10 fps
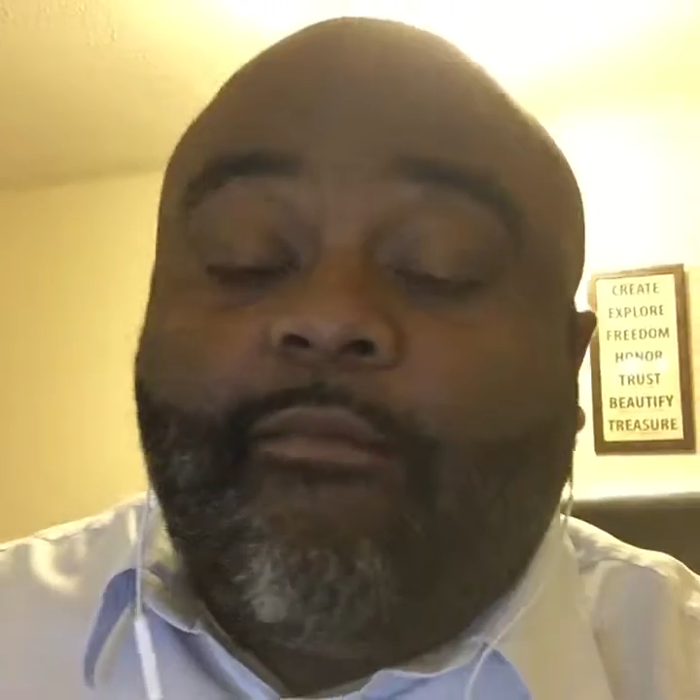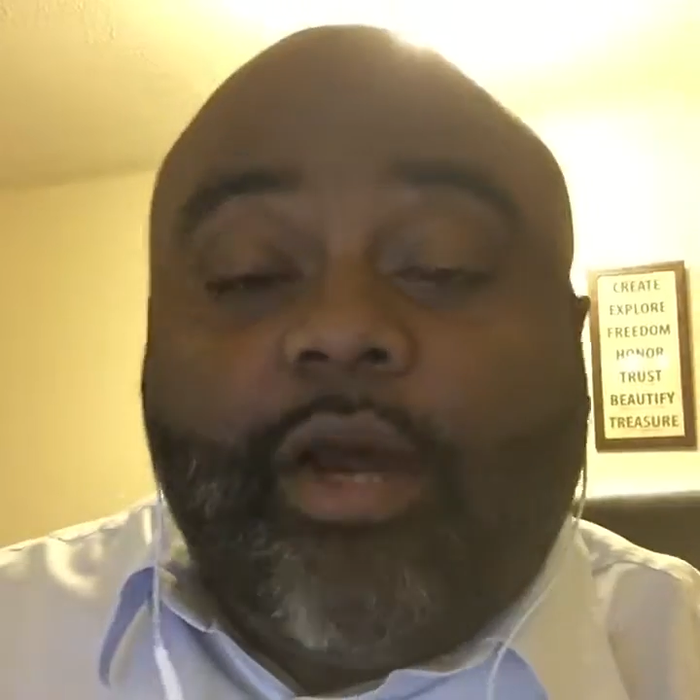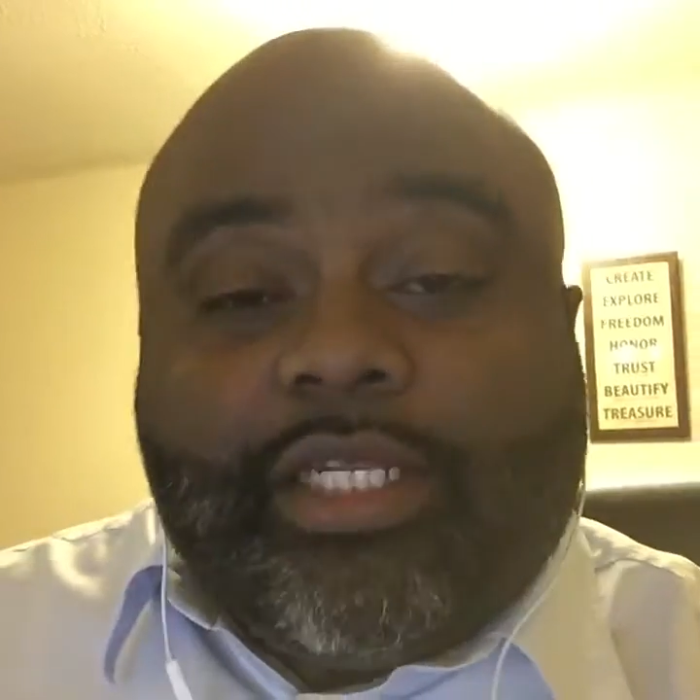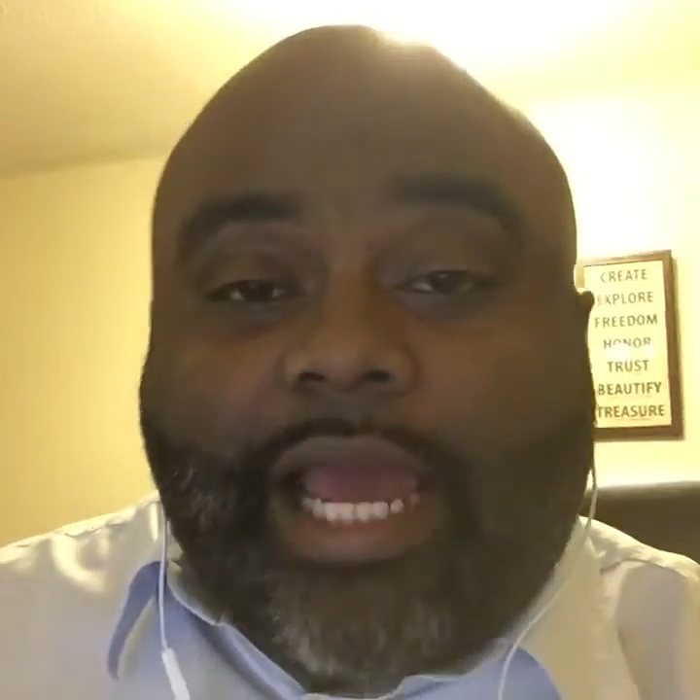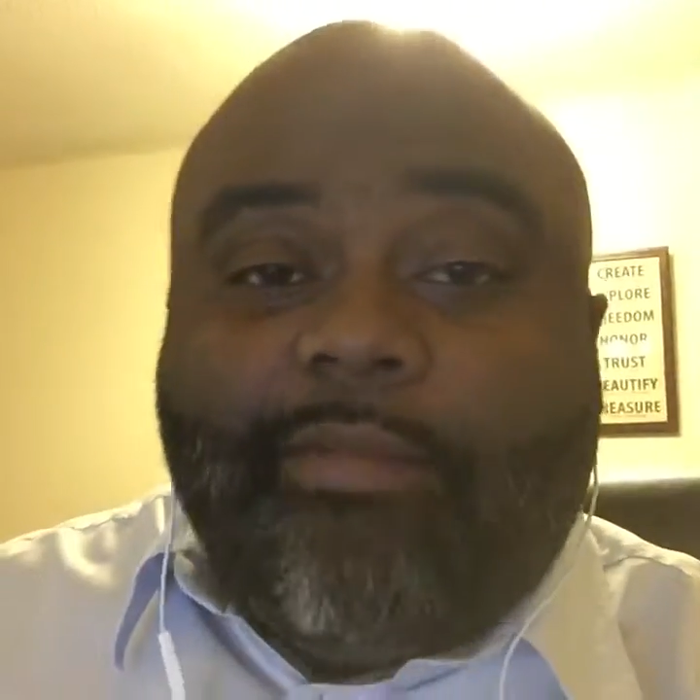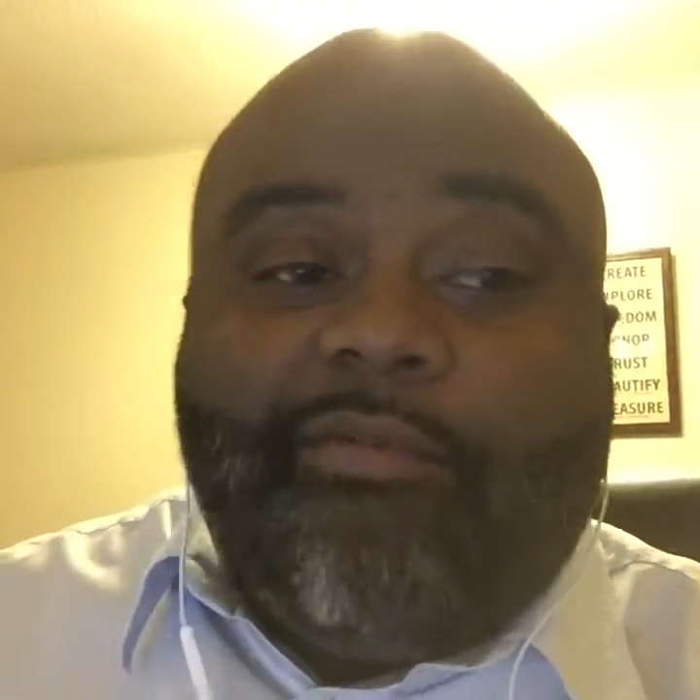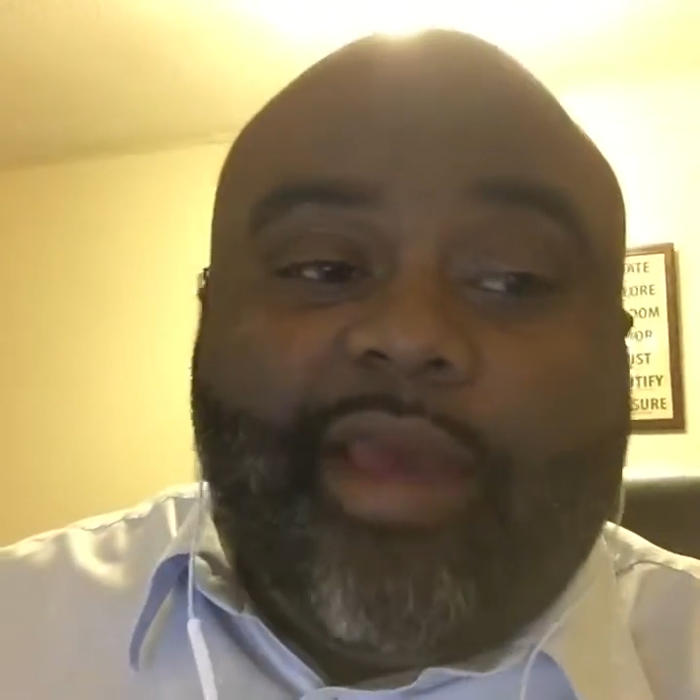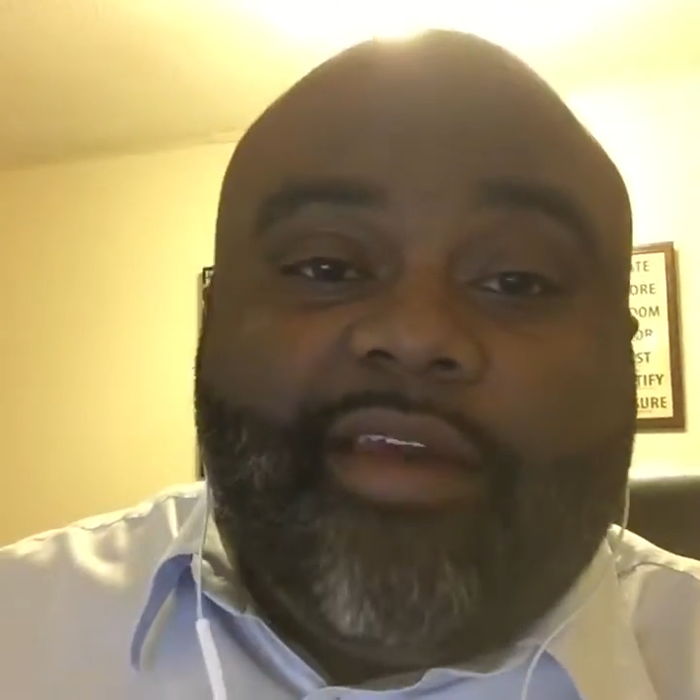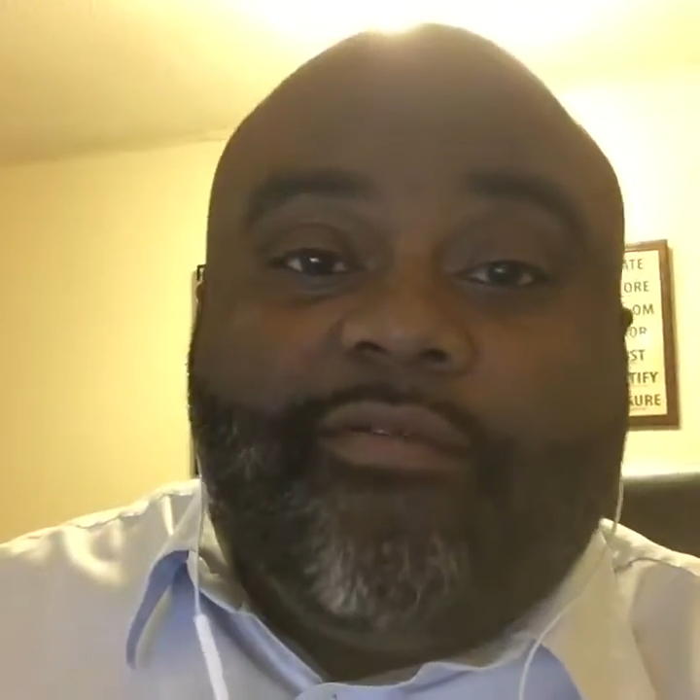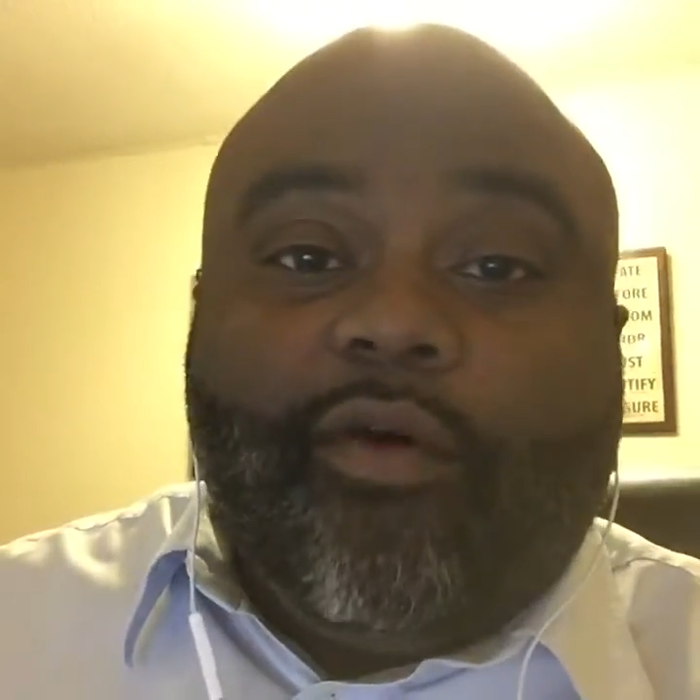one type of
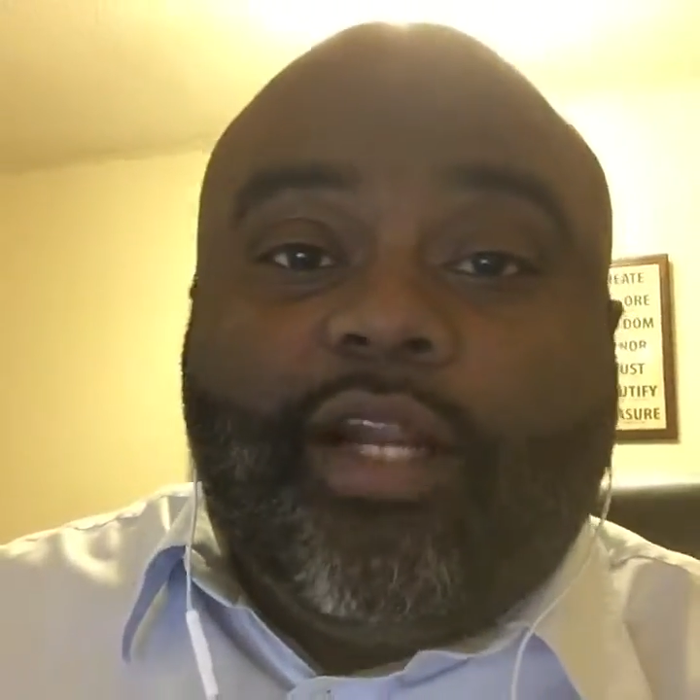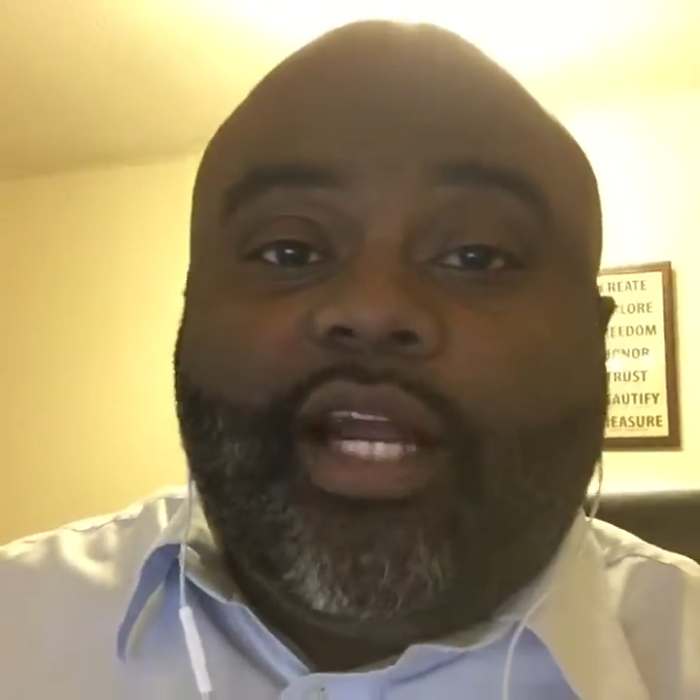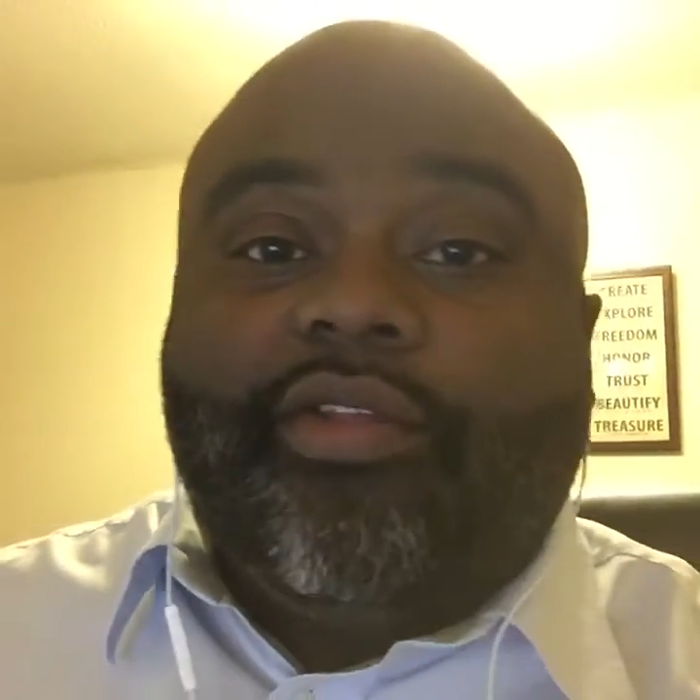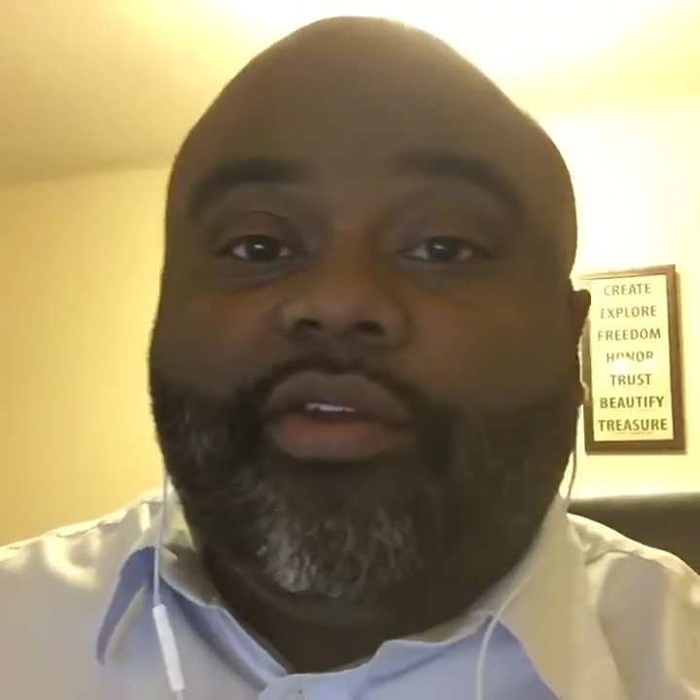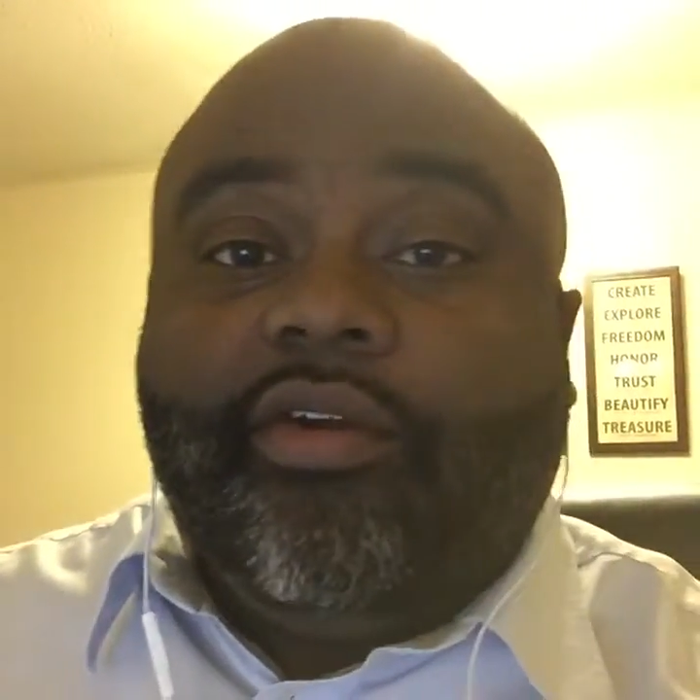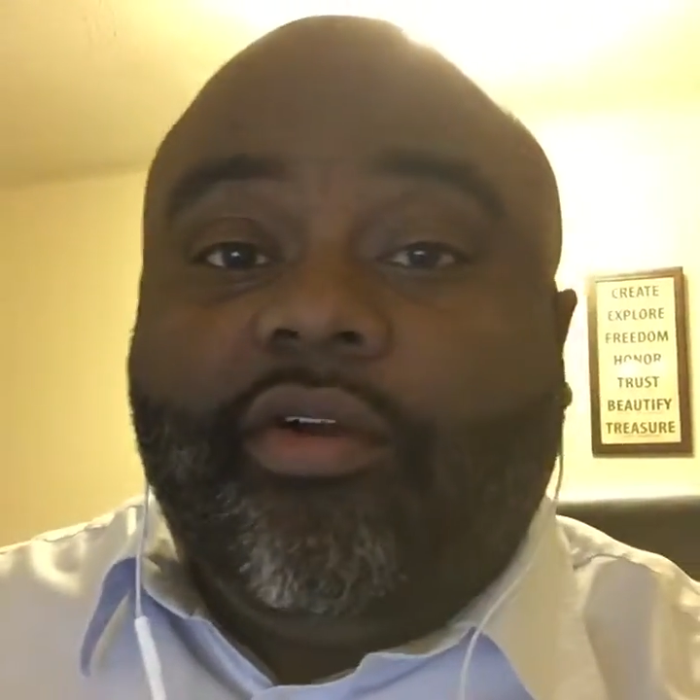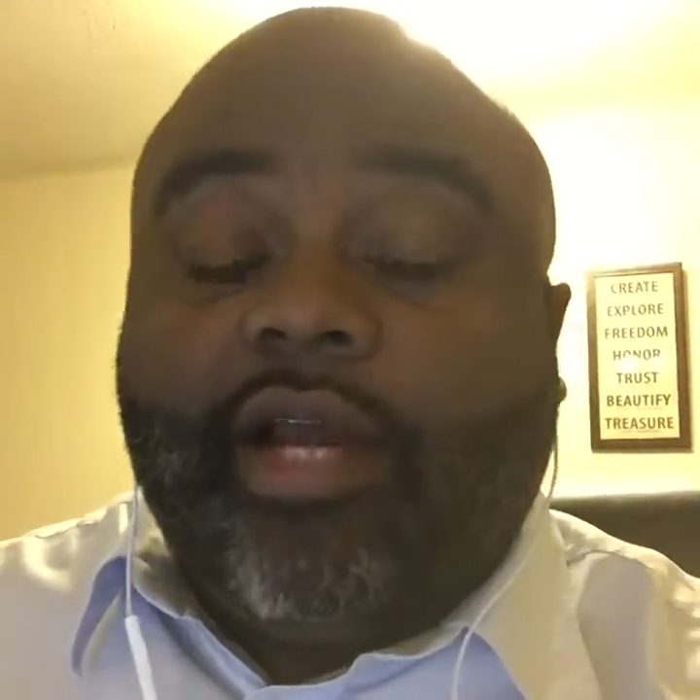pain for another,